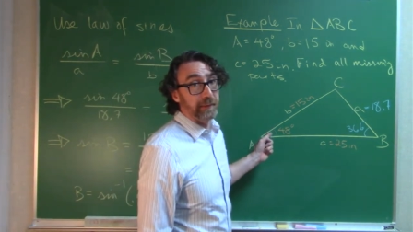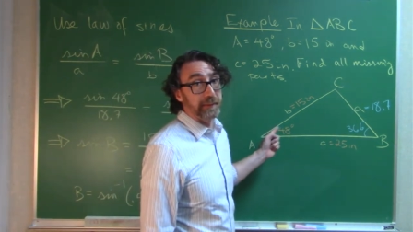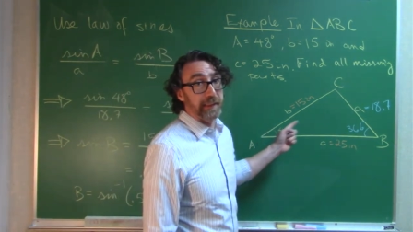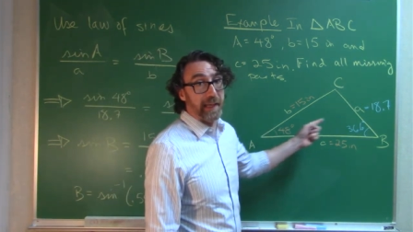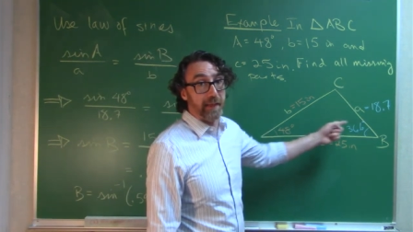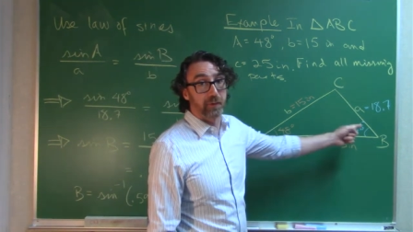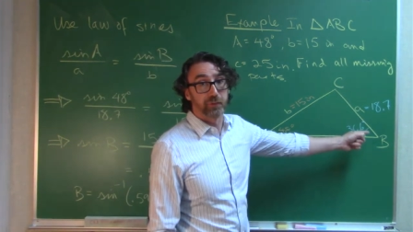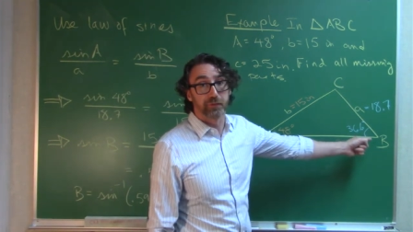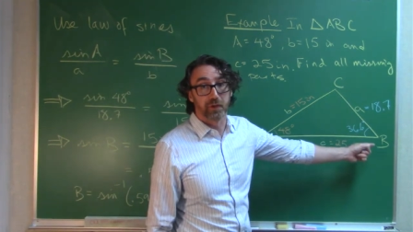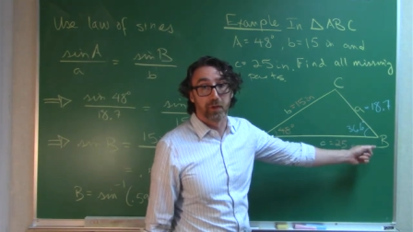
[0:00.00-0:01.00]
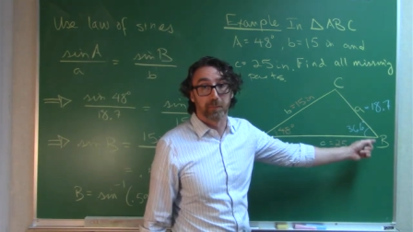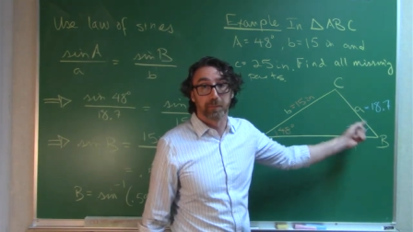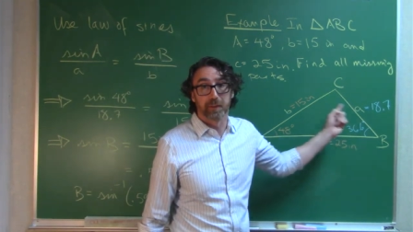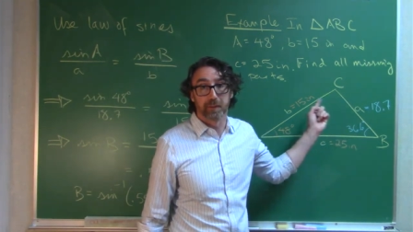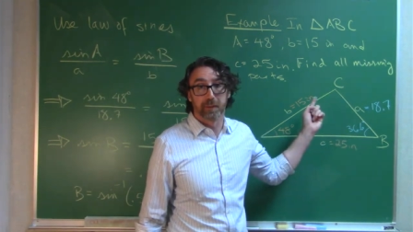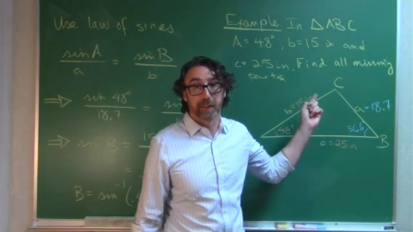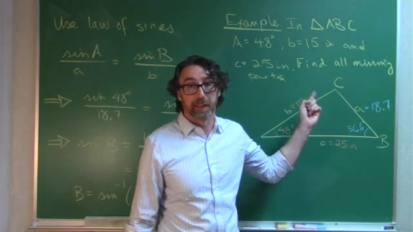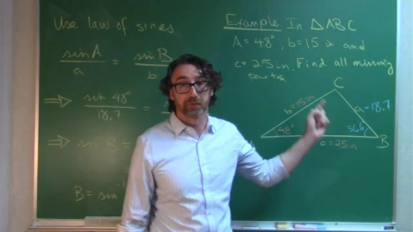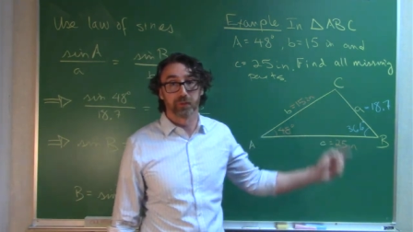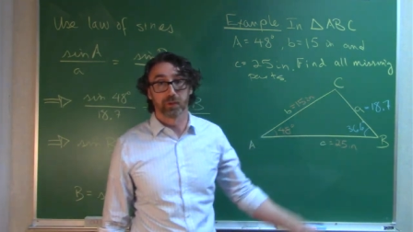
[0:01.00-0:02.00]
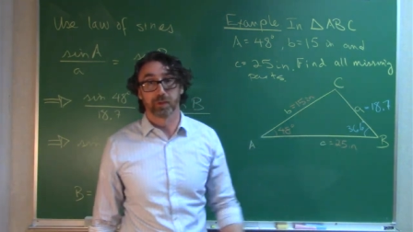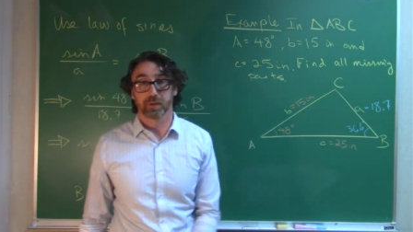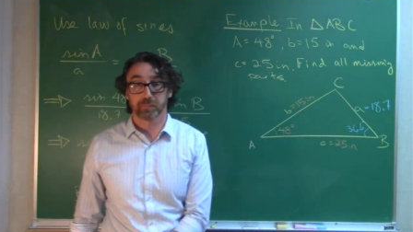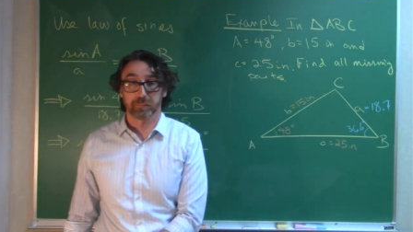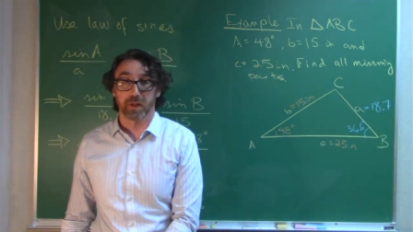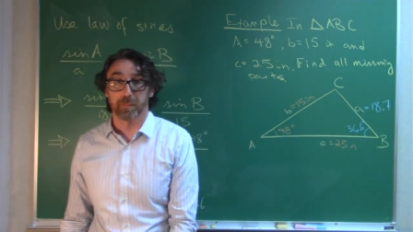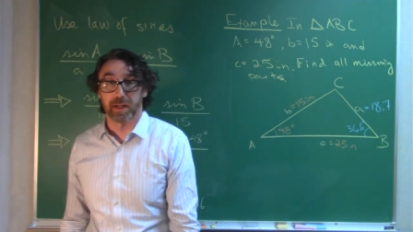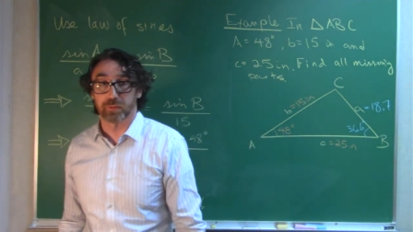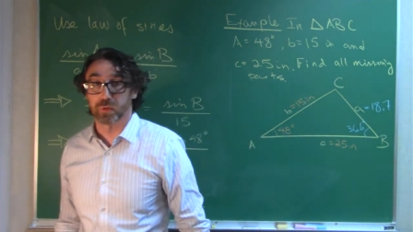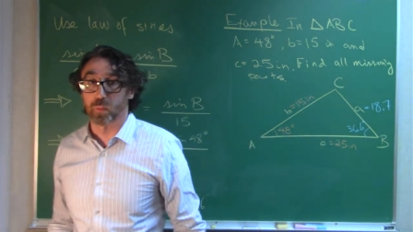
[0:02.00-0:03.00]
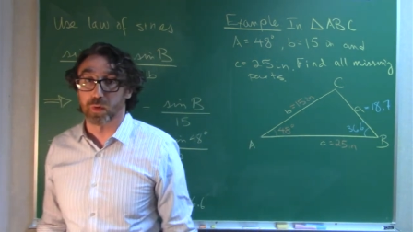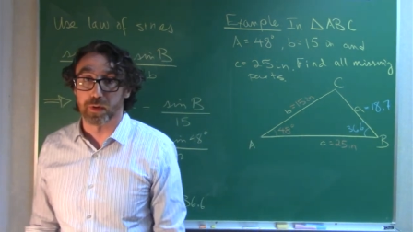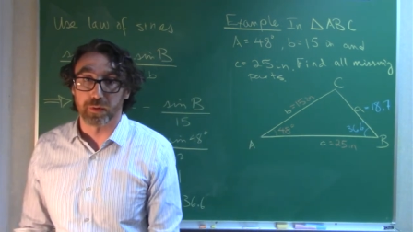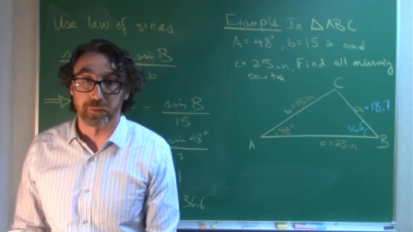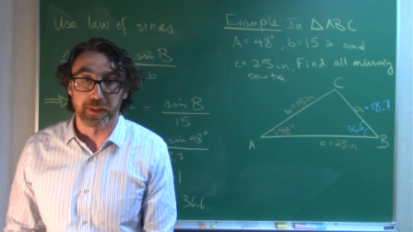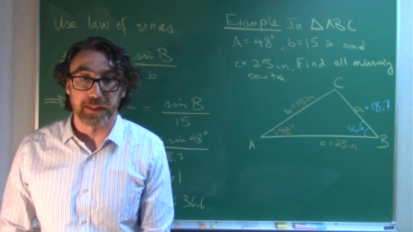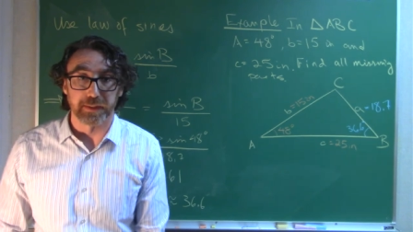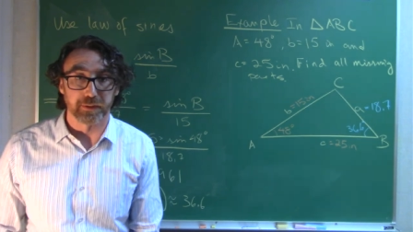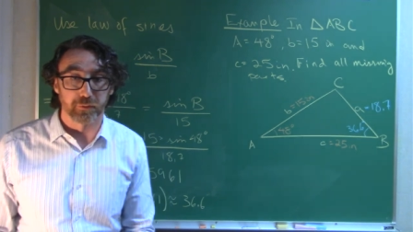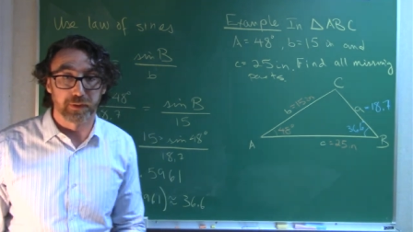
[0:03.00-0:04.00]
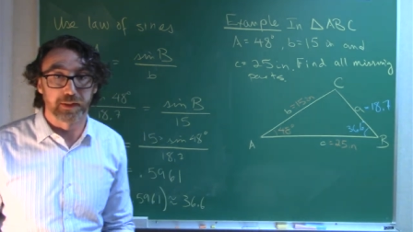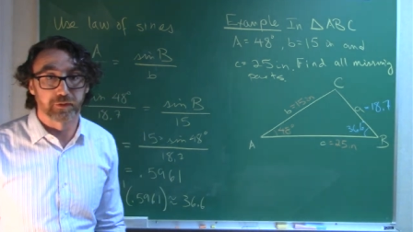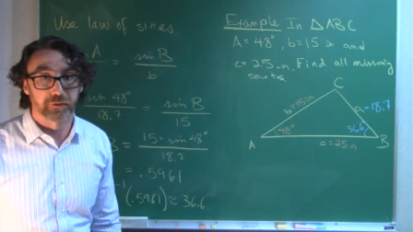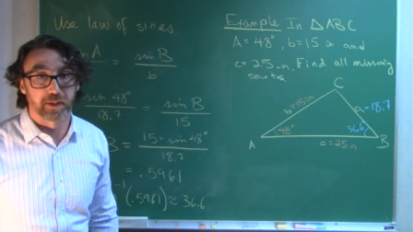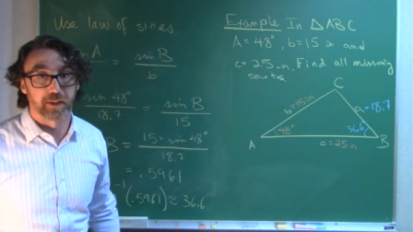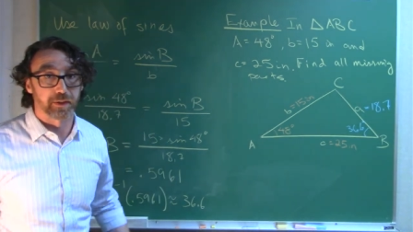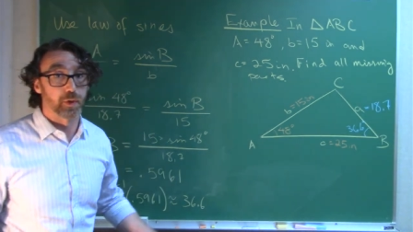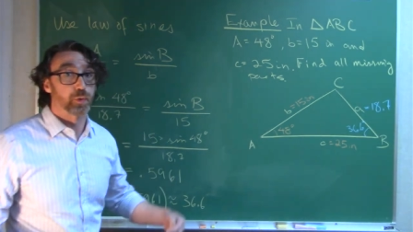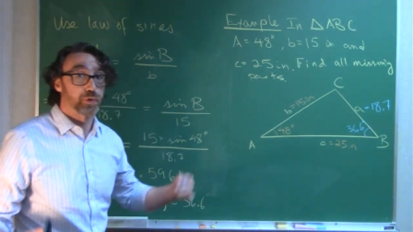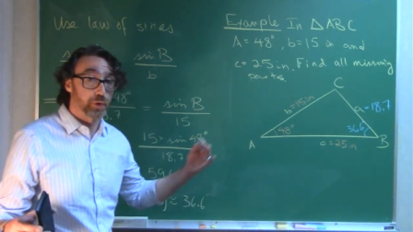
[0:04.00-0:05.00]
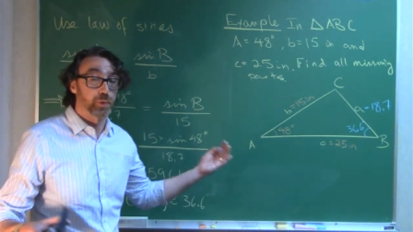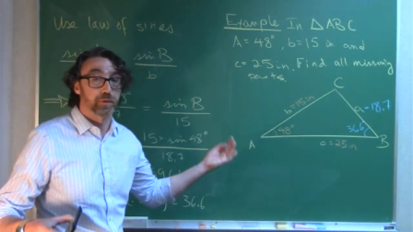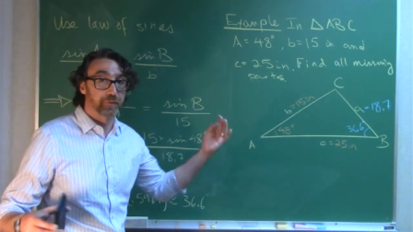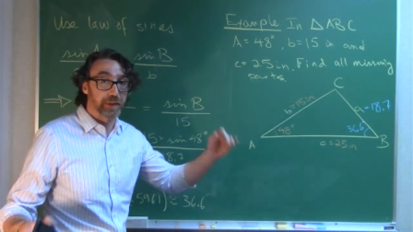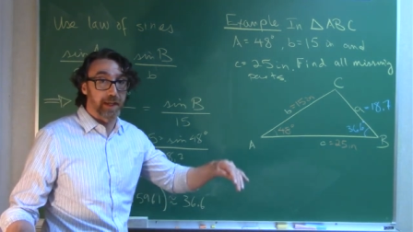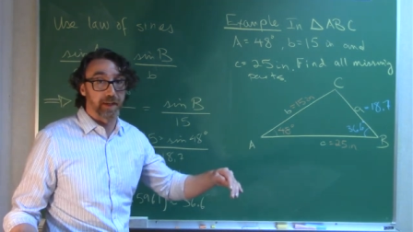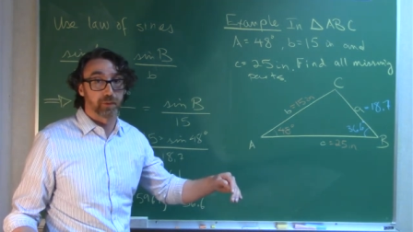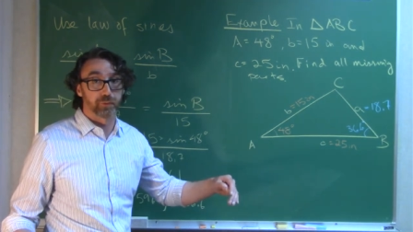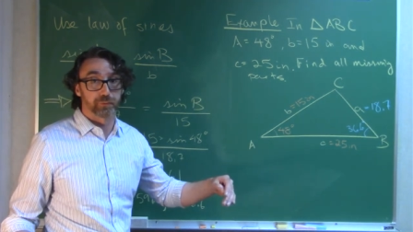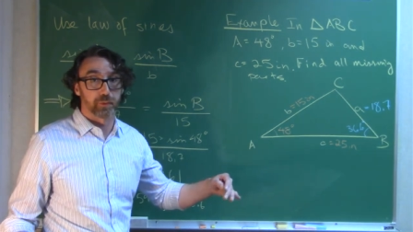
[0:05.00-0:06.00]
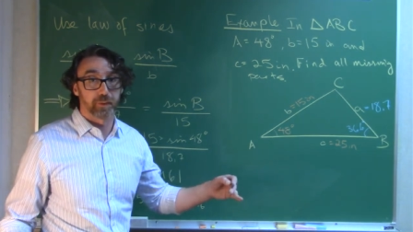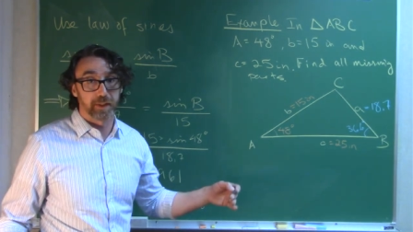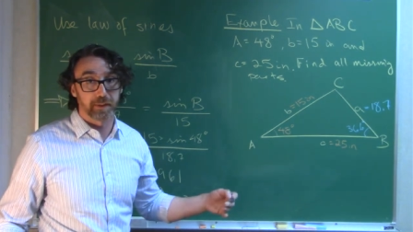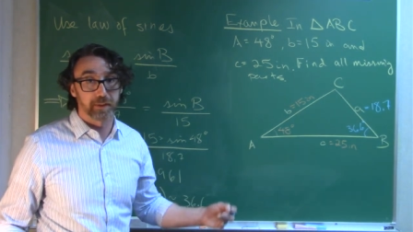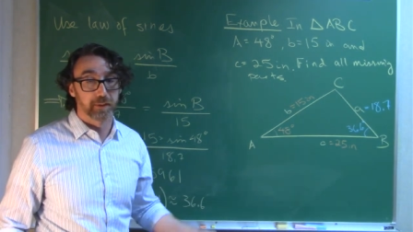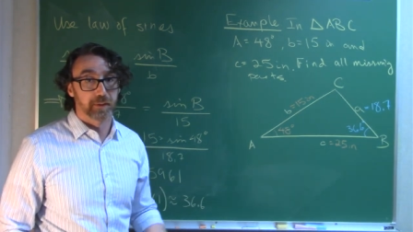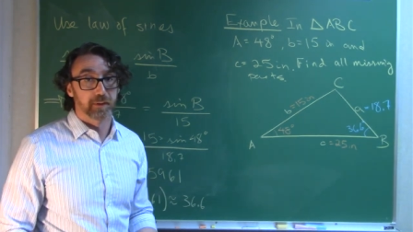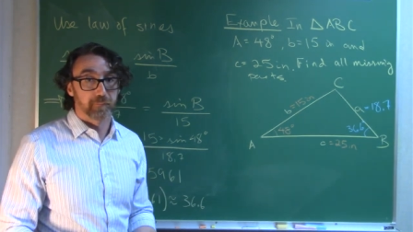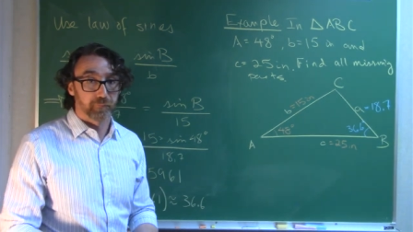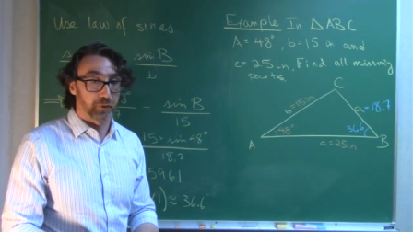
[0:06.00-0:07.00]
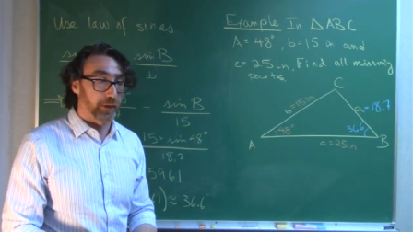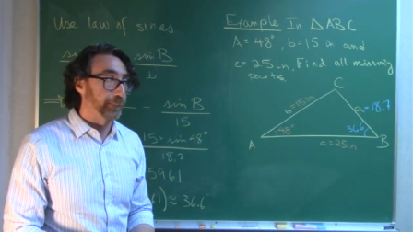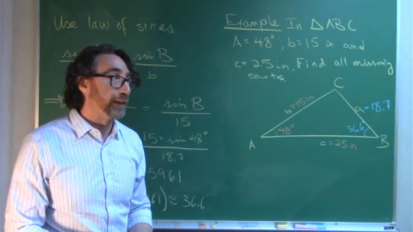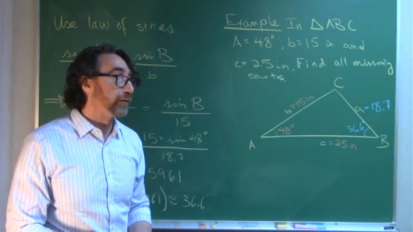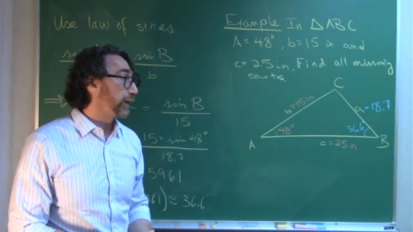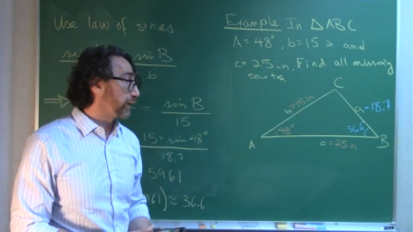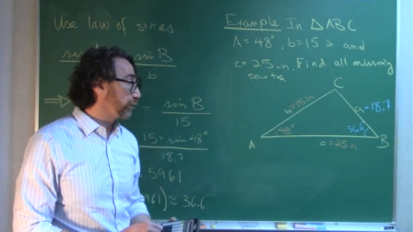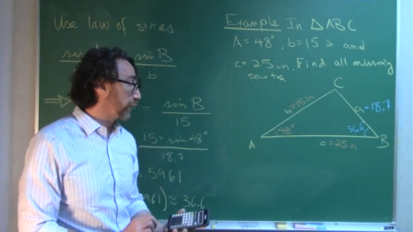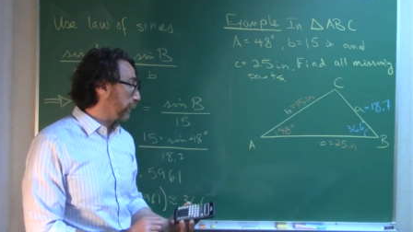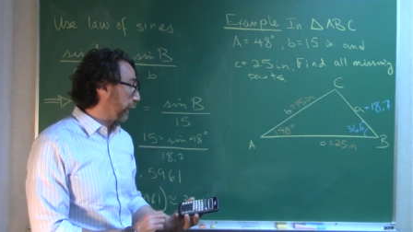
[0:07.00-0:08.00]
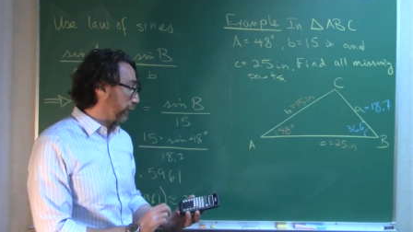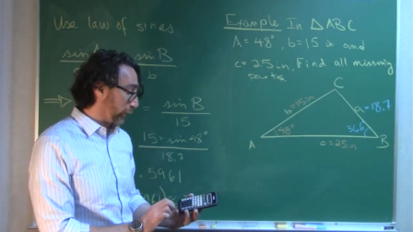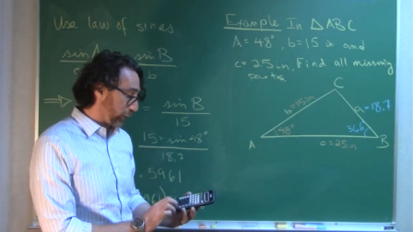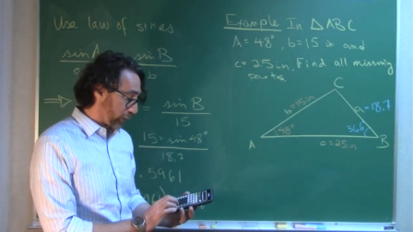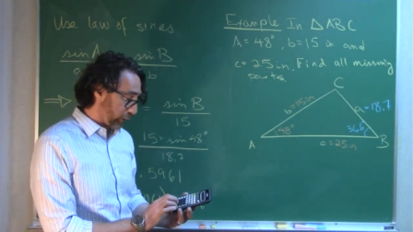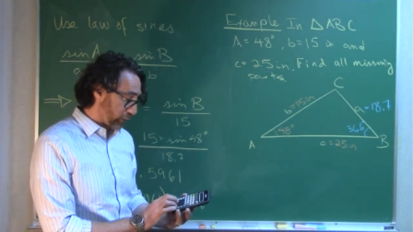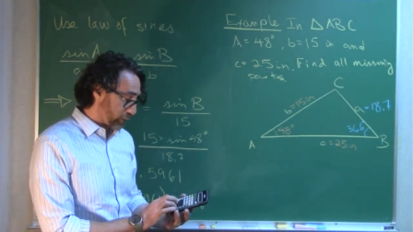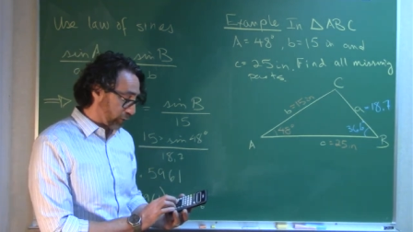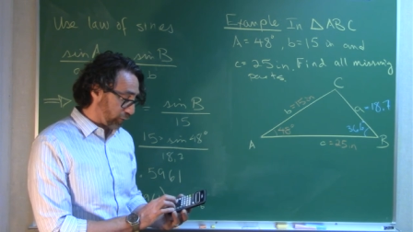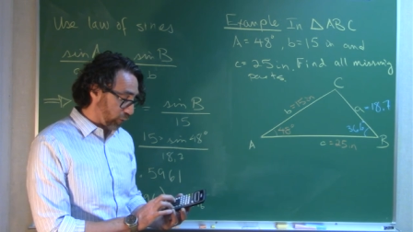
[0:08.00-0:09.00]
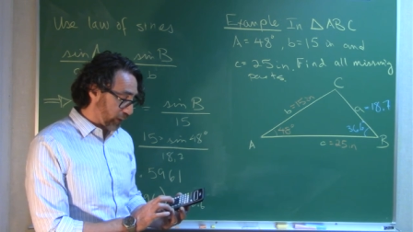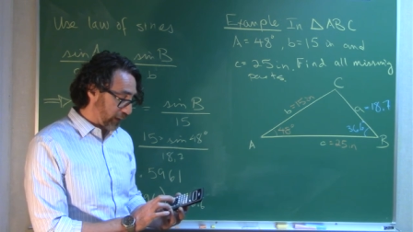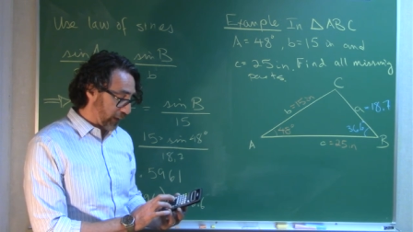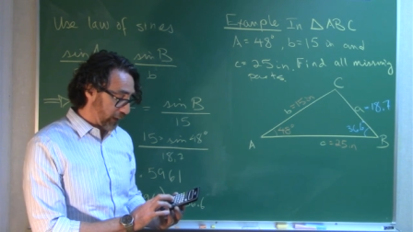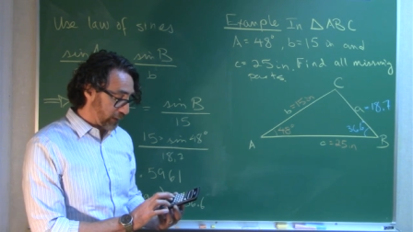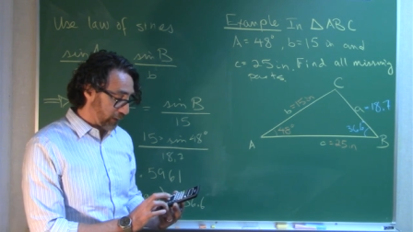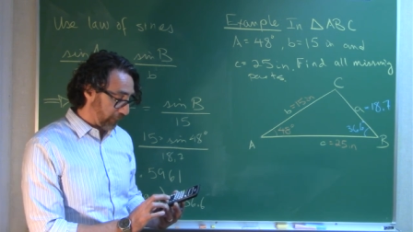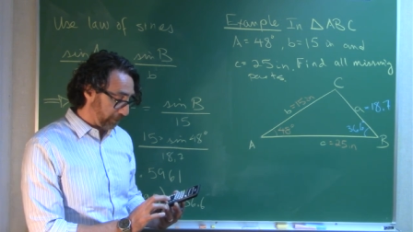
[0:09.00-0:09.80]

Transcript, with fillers: that the angle sum has to come out to 180 degrees. And I know two of the angles already, so that means I can figure out the third. So 48